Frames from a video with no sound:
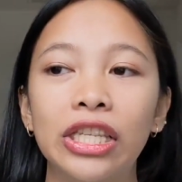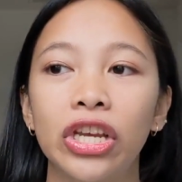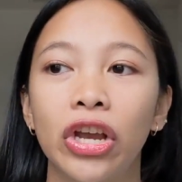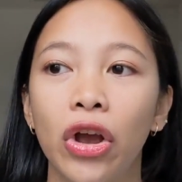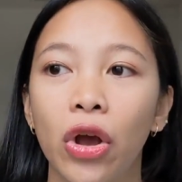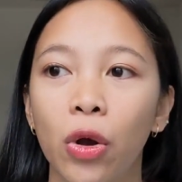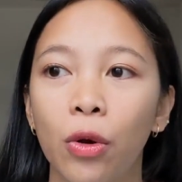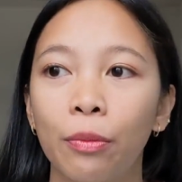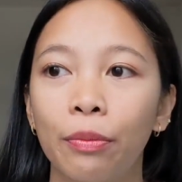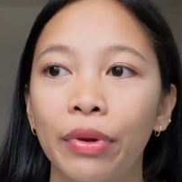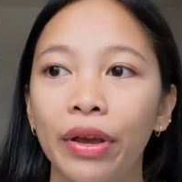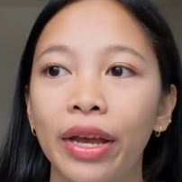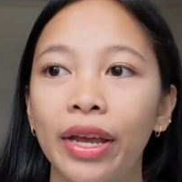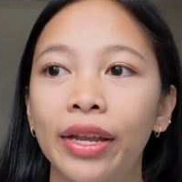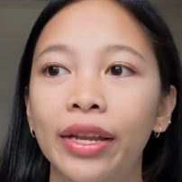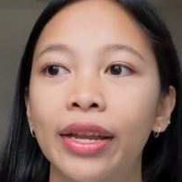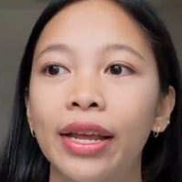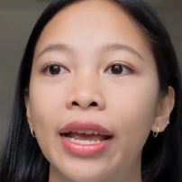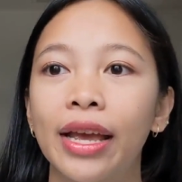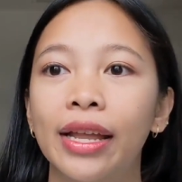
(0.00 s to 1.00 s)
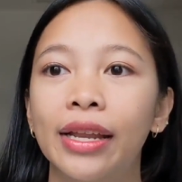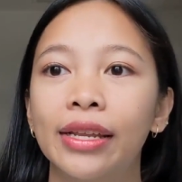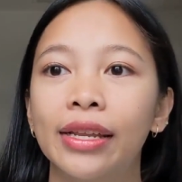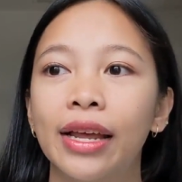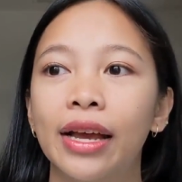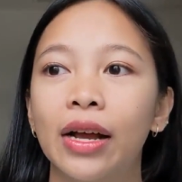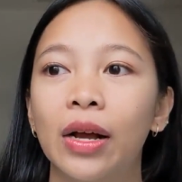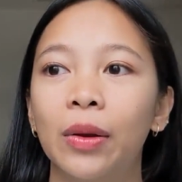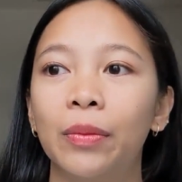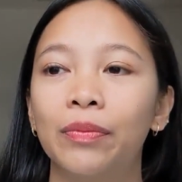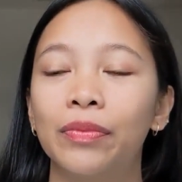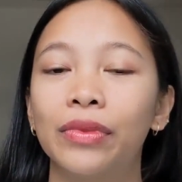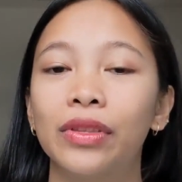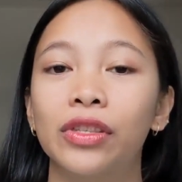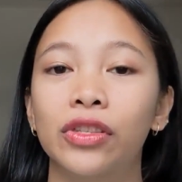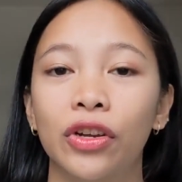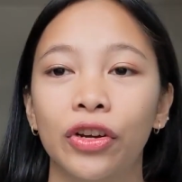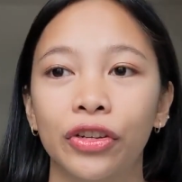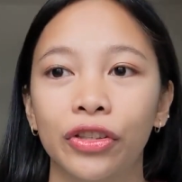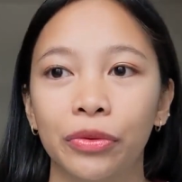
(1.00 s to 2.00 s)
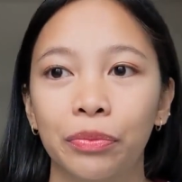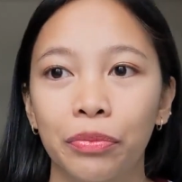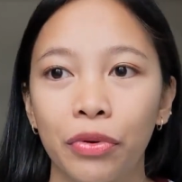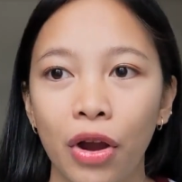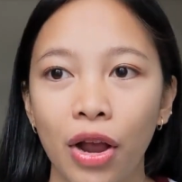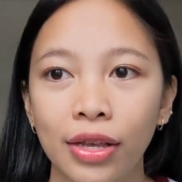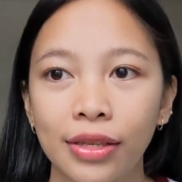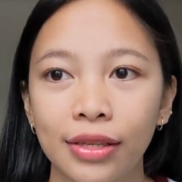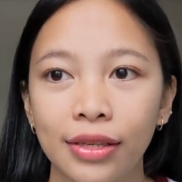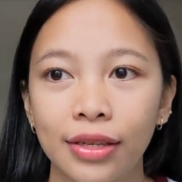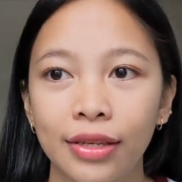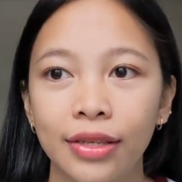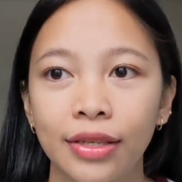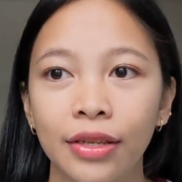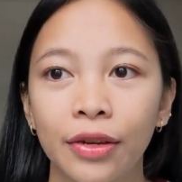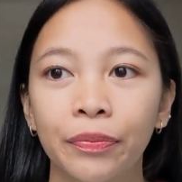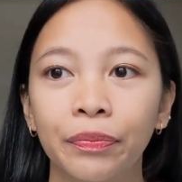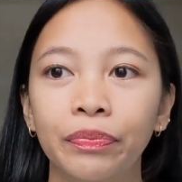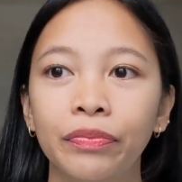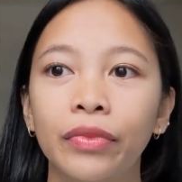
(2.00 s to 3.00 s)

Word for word: to open and um, start the process.